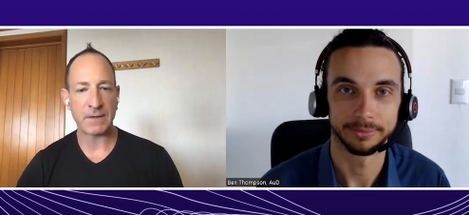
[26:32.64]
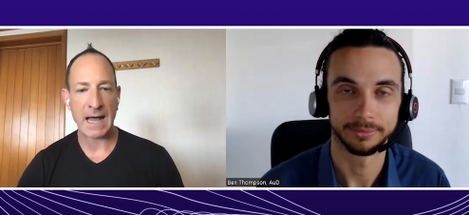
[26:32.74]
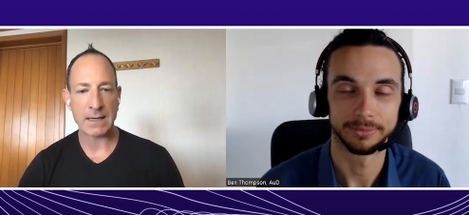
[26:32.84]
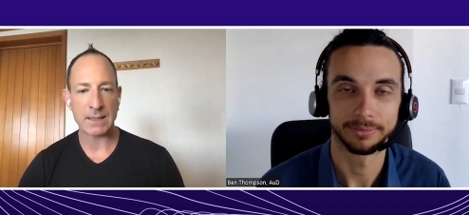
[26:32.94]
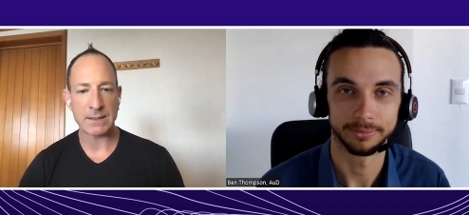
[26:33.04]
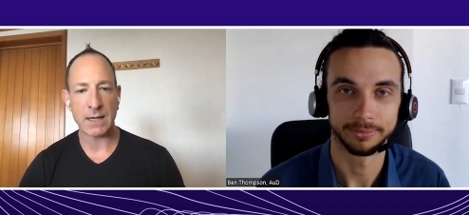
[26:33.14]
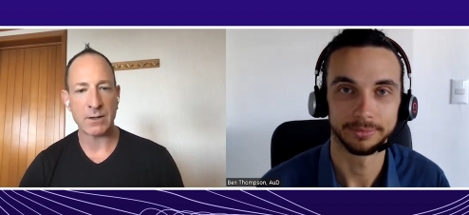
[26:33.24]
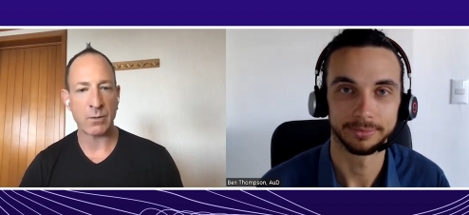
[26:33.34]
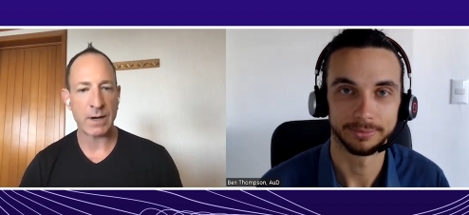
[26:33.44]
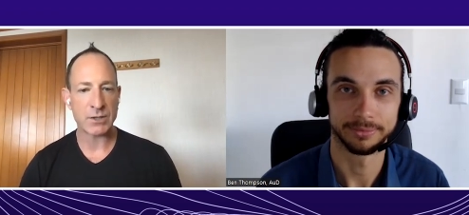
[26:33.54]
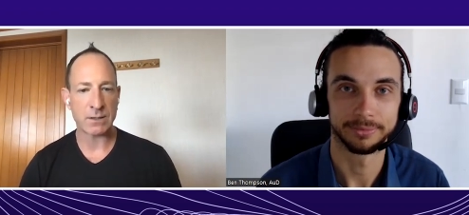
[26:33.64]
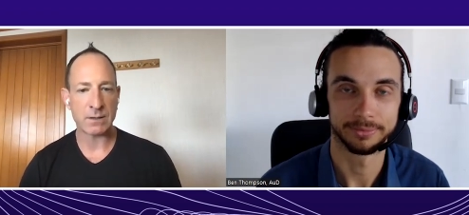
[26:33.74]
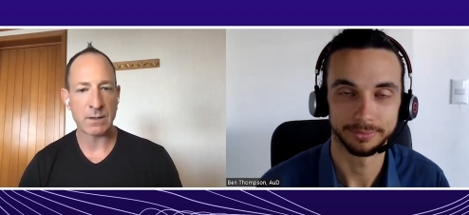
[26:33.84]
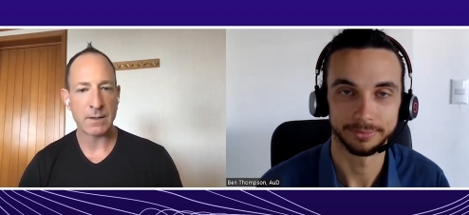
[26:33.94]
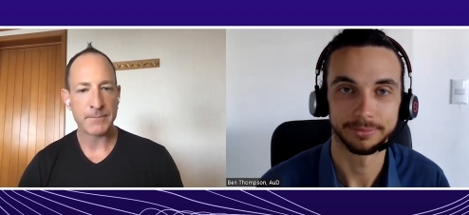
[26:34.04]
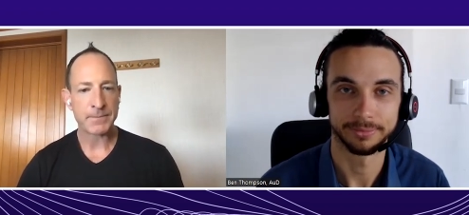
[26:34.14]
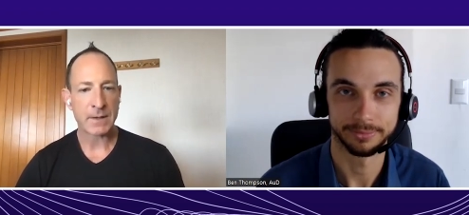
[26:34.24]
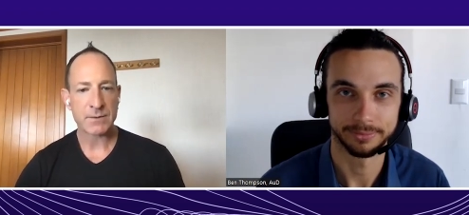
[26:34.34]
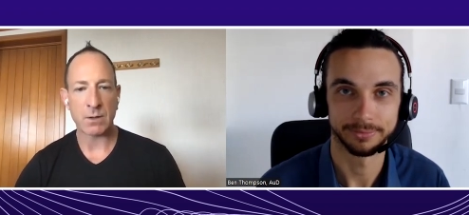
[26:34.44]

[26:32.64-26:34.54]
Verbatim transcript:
Speaker 1: so it's flat attenuation.